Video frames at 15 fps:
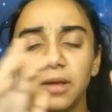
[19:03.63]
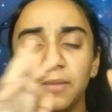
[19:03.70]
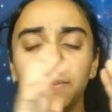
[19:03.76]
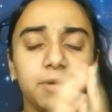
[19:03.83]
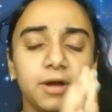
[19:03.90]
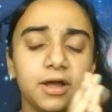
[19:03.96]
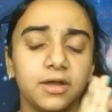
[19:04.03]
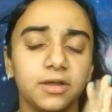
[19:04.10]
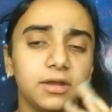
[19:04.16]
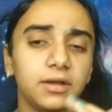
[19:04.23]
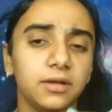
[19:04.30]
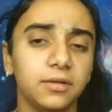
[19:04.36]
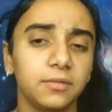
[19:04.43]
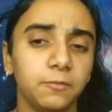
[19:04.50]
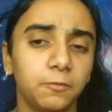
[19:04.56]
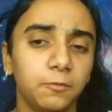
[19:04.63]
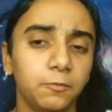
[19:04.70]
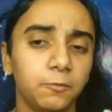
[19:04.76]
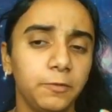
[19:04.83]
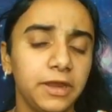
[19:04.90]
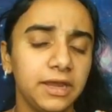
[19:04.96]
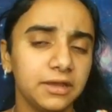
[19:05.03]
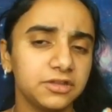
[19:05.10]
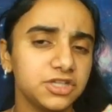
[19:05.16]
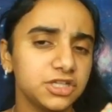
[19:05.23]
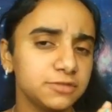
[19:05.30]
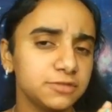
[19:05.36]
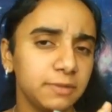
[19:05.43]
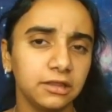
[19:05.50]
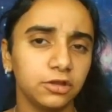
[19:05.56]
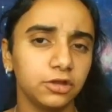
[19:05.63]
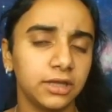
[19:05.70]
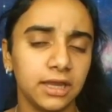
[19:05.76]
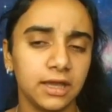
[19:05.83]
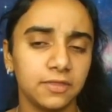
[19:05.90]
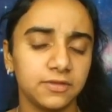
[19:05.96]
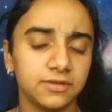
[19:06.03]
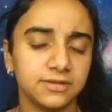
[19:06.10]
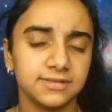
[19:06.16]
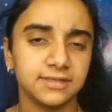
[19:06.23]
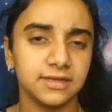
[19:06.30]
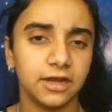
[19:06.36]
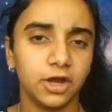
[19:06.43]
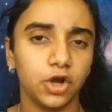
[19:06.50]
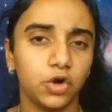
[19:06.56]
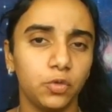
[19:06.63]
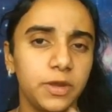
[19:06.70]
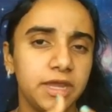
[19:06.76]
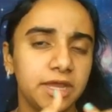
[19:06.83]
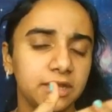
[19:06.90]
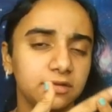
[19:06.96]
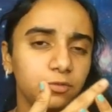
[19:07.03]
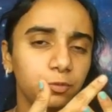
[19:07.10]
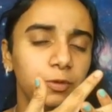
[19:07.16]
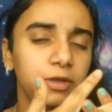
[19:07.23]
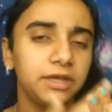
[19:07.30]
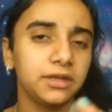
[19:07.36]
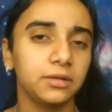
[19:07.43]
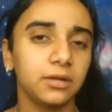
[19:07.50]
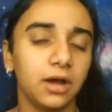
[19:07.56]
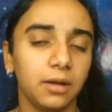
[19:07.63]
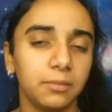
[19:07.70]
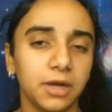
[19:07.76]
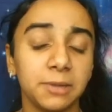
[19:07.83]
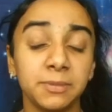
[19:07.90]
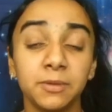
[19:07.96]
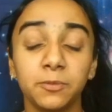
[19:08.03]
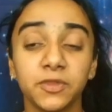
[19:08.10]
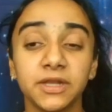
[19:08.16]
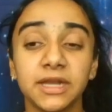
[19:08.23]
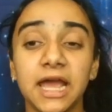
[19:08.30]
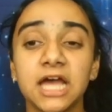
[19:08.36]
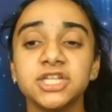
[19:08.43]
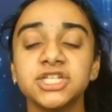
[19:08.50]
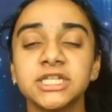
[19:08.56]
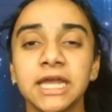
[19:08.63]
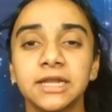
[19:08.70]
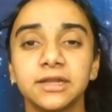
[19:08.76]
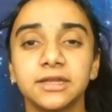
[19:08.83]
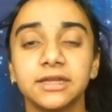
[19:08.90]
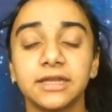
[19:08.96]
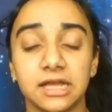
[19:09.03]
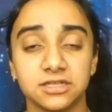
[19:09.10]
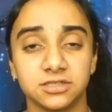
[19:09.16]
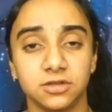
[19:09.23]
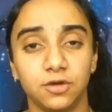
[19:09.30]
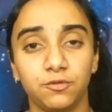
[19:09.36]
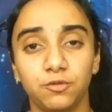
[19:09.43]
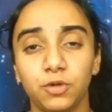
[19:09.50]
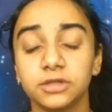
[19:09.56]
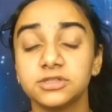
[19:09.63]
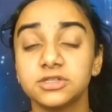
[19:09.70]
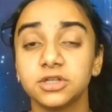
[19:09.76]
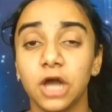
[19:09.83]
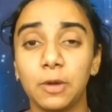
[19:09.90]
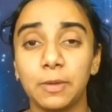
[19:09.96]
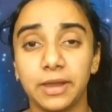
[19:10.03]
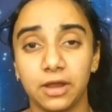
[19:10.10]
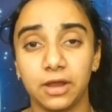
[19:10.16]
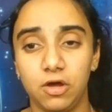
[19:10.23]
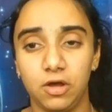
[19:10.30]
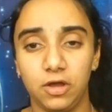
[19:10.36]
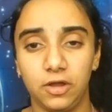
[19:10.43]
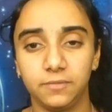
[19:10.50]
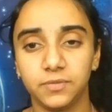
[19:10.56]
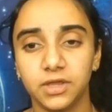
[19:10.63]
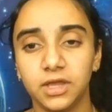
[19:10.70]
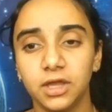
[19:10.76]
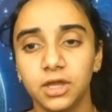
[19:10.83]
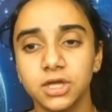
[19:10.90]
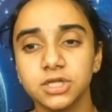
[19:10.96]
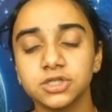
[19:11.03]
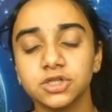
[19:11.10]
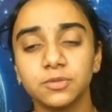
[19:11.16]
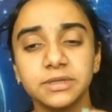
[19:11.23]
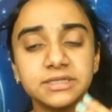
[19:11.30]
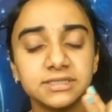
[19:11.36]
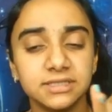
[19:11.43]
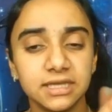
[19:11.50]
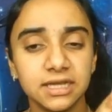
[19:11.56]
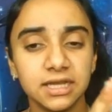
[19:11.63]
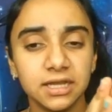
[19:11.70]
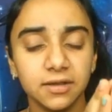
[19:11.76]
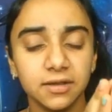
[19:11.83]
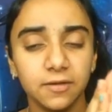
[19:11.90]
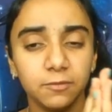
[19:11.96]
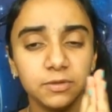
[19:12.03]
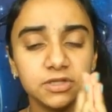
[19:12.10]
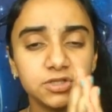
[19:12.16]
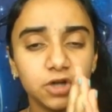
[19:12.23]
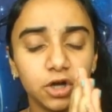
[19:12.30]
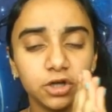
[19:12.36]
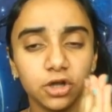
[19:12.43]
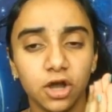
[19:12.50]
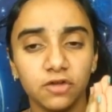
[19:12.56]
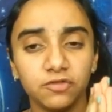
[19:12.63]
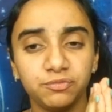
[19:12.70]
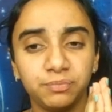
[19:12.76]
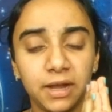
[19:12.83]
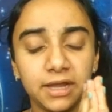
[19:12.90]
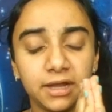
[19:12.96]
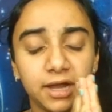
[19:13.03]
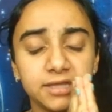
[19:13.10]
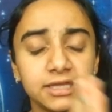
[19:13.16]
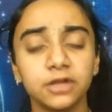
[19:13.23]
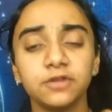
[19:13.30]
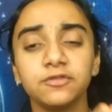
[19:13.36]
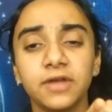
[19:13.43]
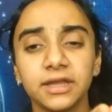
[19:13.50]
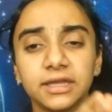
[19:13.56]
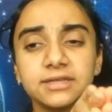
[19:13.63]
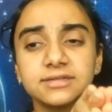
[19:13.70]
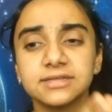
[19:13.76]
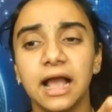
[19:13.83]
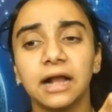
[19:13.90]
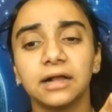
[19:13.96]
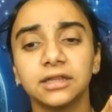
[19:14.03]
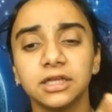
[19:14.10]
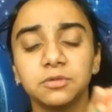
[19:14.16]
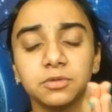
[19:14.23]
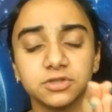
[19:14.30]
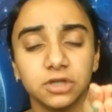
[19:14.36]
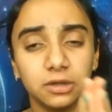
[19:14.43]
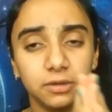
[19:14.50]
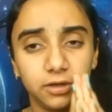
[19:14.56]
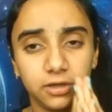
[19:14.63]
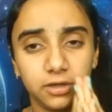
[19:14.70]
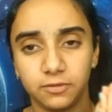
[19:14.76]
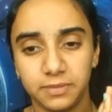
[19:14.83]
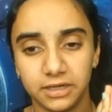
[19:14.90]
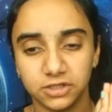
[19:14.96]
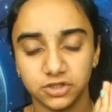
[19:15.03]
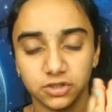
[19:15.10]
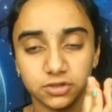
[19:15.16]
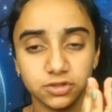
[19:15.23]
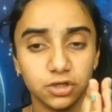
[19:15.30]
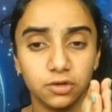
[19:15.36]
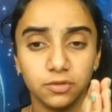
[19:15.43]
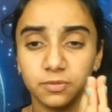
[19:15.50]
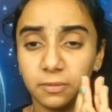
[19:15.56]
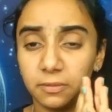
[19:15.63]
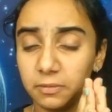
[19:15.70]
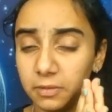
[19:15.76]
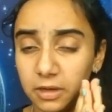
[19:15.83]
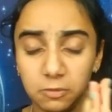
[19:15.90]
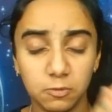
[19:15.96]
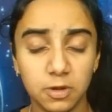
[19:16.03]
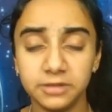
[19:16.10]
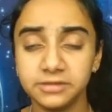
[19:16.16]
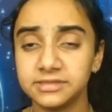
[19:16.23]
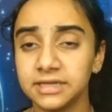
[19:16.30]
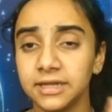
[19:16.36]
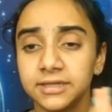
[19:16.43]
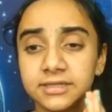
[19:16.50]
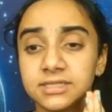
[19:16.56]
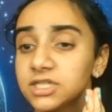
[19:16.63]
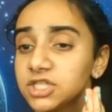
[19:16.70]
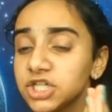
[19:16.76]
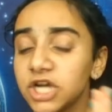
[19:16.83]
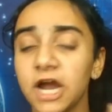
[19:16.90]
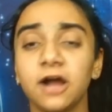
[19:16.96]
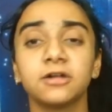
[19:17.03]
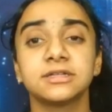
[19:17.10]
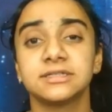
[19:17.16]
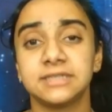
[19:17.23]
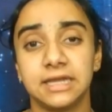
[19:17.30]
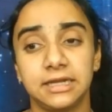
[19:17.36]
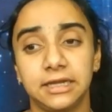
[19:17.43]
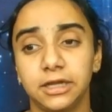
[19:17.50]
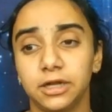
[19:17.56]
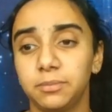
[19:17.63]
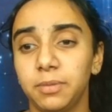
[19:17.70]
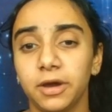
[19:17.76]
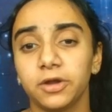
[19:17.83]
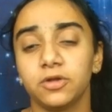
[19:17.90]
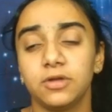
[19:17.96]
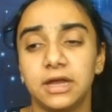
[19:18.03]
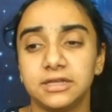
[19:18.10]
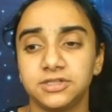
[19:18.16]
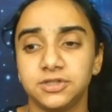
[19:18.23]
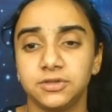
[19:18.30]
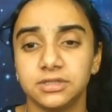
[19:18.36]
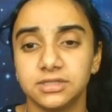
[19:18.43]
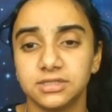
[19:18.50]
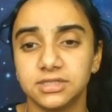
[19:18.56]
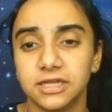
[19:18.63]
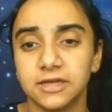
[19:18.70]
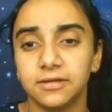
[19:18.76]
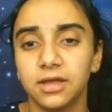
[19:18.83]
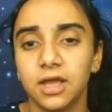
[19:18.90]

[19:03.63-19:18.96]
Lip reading: but we can, just by looking at this scenario, we can come up with an educated guess of what's going on. So we start off by identifying exactly what's going on in the picture. So in one sentence, the child is standing in a puddle, as you can see.